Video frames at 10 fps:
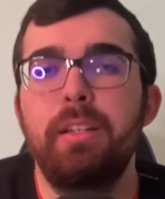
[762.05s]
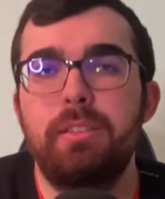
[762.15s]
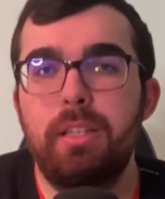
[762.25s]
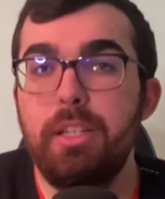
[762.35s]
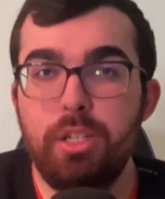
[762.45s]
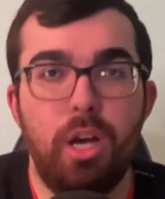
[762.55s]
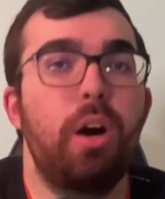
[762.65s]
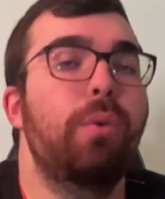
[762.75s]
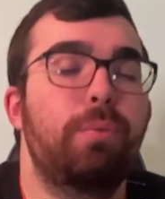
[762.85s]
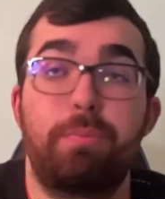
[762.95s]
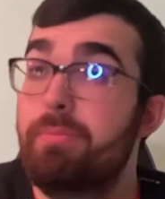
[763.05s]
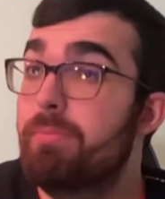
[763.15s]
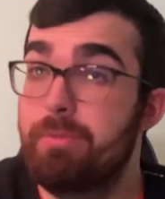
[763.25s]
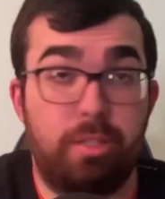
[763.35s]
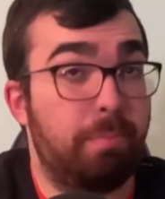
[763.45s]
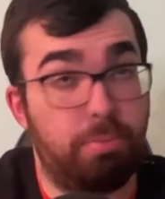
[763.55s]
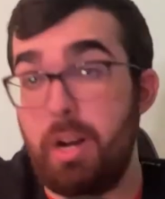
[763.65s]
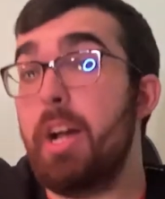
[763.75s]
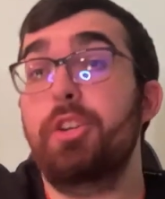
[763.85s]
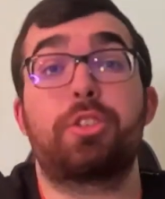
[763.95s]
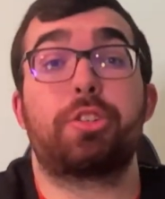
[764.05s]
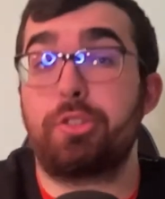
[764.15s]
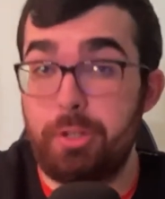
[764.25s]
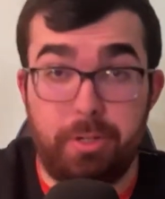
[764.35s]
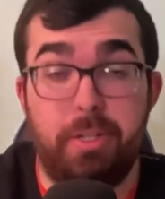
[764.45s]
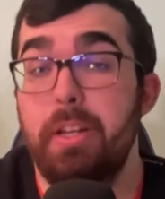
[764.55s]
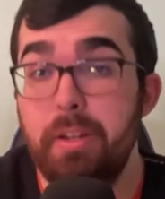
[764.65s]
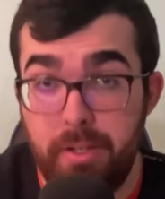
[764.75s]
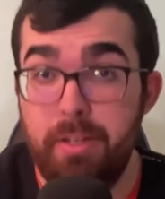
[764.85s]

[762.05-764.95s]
to, you know, surprise Shesterkin.